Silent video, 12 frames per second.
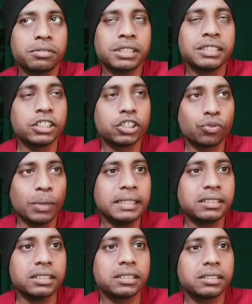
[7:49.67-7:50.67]
such
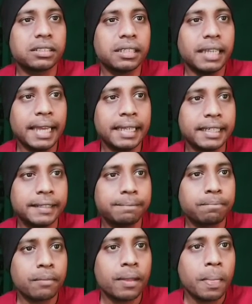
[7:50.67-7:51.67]
situations like
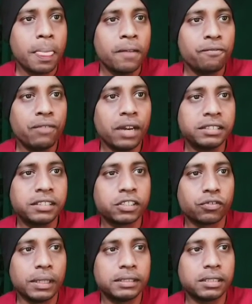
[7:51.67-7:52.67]
in flood
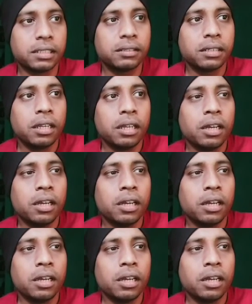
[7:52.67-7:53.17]
situation,